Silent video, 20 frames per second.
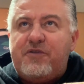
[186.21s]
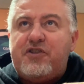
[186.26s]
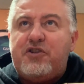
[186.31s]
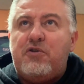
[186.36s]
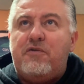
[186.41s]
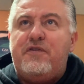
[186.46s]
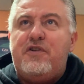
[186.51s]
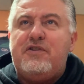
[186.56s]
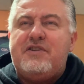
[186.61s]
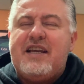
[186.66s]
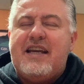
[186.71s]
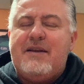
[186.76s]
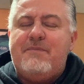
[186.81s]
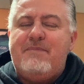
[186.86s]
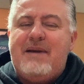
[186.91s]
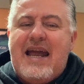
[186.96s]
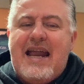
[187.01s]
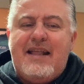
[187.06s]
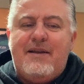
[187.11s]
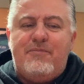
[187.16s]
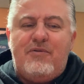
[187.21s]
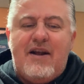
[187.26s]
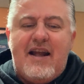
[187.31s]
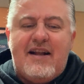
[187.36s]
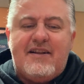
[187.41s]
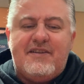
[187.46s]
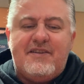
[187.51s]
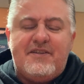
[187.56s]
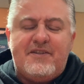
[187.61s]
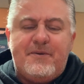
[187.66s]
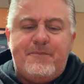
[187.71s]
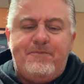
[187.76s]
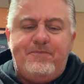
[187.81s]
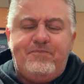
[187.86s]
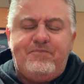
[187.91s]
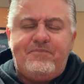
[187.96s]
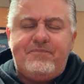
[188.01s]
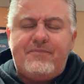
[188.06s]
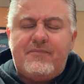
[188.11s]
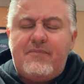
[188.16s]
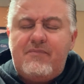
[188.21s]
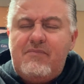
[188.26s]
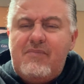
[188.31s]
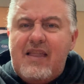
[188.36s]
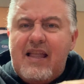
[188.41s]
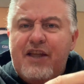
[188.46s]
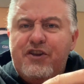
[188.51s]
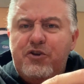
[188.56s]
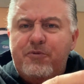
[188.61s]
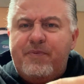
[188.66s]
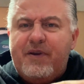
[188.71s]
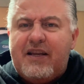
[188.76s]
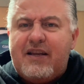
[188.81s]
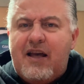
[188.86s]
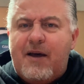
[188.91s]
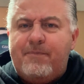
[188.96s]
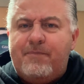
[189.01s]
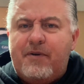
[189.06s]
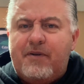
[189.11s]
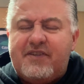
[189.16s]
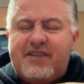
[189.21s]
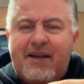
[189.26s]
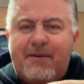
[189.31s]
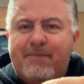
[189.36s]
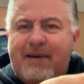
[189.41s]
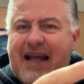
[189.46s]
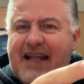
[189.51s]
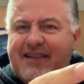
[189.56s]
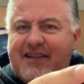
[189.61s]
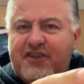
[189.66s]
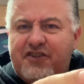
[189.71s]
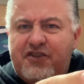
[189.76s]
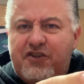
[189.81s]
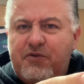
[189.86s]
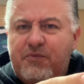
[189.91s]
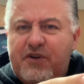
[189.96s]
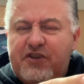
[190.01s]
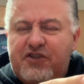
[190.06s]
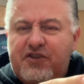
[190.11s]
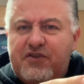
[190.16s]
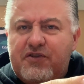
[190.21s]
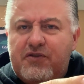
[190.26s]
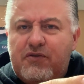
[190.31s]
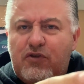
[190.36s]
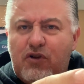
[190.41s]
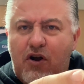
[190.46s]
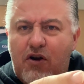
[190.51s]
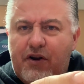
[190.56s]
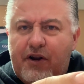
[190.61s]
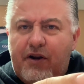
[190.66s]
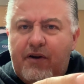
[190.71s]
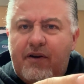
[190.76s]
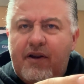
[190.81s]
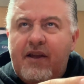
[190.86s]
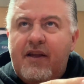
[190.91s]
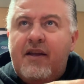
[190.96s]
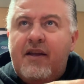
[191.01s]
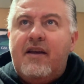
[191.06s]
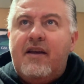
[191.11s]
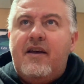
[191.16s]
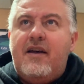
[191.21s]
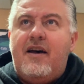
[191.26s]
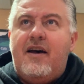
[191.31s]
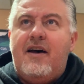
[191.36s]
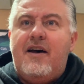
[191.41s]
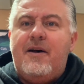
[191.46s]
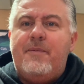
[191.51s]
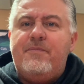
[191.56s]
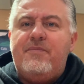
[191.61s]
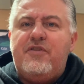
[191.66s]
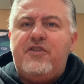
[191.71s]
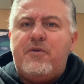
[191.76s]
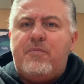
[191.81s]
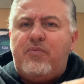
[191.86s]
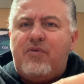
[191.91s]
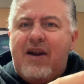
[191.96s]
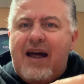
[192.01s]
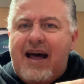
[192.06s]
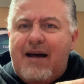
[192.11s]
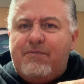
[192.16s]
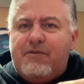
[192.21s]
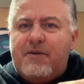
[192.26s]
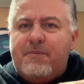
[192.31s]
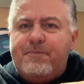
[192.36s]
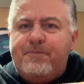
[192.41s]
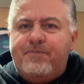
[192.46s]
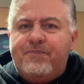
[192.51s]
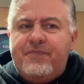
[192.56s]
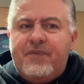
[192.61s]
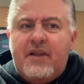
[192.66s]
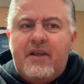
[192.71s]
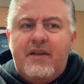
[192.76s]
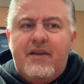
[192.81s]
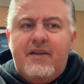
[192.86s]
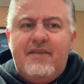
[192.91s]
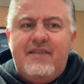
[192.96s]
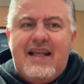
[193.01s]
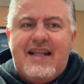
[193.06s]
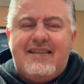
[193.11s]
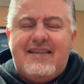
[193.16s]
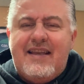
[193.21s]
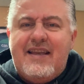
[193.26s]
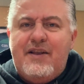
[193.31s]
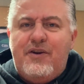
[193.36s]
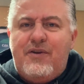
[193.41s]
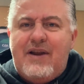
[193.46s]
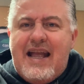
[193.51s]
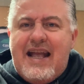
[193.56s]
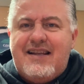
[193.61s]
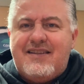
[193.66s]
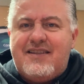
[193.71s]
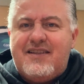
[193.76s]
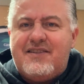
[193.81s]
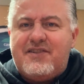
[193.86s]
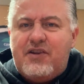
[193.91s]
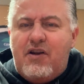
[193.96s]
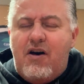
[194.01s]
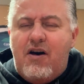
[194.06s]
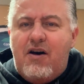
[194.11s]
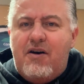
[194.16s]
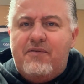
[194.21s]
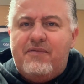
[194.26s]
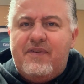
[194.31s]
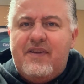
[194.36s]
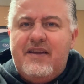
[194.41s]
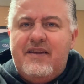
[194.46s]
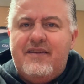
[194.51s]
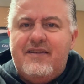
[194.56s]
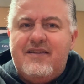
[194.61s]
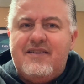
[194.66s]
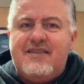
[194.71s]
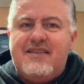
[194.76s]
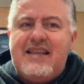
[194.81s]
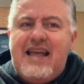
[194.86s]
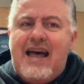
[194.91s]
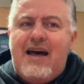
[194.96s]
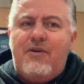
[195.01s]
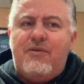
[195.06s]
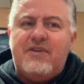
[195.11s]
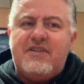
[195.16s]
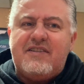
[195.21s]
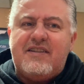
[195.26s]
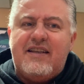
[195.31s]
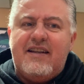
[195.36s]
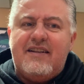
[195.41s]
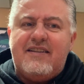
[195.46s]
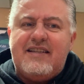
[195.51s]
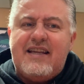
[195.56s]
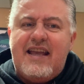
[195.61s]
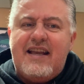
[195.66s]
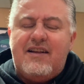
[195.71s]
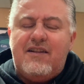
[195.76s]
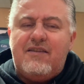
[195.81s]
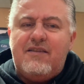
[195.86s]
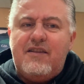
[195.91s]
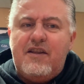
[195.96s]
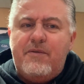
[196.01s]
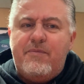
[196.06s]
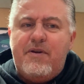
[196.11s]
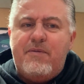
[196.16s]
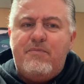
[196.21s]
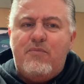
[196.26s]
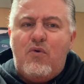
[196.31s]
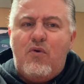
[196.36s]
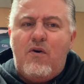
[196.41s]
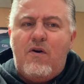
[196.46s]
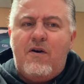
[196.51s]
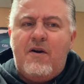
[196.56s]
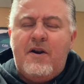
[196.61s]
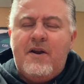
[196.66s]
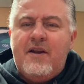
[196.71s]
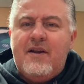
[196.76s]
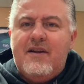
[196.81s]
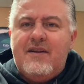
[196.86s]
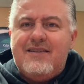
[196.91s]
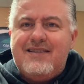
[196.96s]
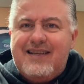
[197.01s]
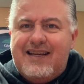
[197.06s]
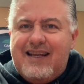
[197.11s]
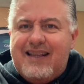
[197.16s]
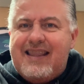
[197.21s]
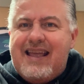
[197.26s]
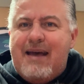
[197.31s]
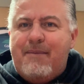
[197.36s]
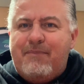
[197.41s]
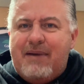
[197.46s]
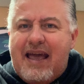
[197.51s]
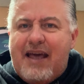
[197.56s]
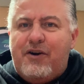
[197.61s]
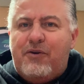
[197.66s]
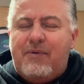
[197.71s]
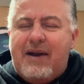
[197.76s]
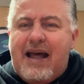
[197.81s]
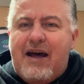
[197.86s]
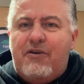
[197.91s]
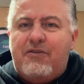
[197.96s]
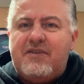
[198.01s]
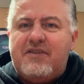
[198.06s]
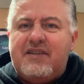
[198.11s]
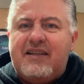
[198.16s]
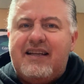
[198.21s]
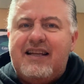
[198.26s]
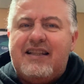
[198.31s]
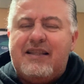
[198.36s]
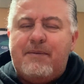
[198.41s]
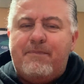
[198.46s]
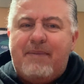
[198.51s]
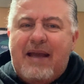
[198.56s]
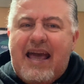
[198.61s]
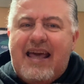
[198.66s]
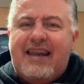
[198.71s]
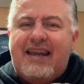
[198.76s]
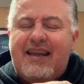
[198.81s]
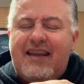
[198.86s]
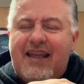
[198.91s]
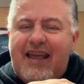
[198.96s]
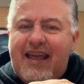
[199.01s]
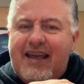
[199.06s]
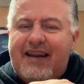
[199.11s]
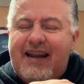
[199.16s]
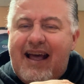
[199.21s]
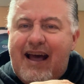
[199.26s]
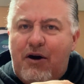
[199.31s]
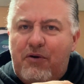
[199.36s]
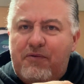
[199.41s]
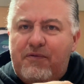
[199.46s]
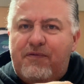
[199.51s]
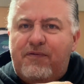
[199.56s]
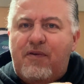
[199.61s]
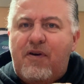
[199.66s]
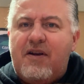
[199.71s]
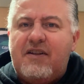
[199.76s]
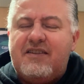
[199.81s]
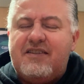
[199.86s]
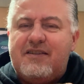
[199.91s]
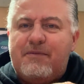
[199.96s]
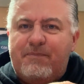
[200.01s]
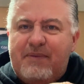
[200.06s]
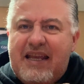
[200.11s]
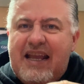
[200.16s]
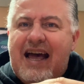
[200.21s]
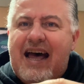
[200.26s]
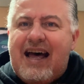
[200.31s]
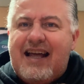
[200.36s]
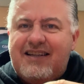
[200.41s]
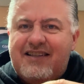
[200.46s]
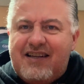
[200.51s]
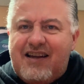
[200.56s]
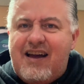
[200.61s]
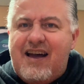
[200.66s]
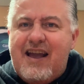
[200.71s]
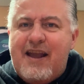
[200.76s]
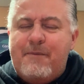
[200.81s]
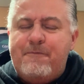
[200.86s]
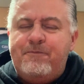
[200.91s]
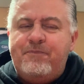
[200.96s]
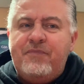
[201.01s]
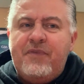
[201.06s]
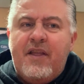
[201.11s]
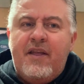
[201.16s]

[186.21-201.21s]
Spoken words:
So if you're taking batting practice and you pick up, say, a bat that's 2 inches longer, the problem that the hitter has to solve is now it's going to take a little bit more to get that bat around, to get the bat head out in front, to be on time